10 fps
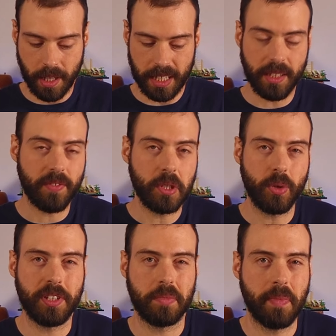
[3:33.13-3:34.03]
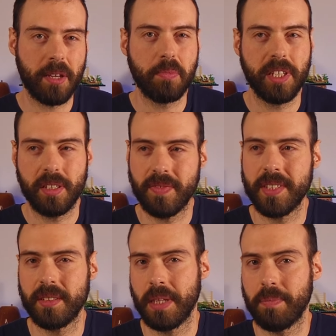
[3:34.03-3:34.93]
And even though they might be
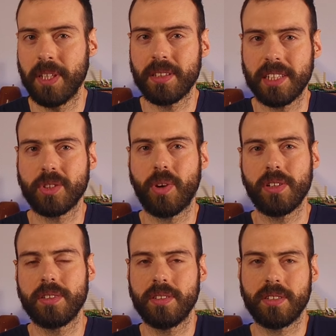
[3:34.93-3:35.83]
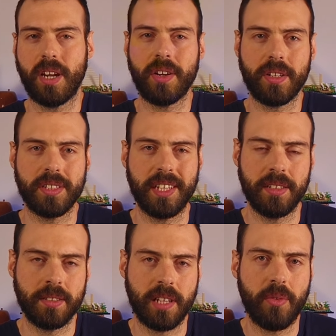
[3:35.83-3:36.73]
even a bit less quality
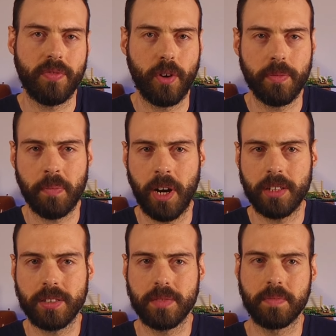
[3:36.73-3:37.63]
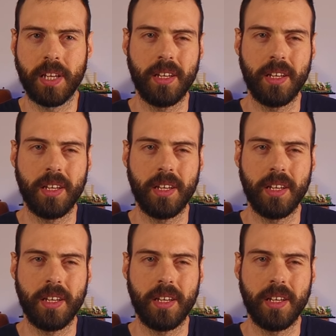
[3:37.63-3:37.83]
than Terraforming Mars,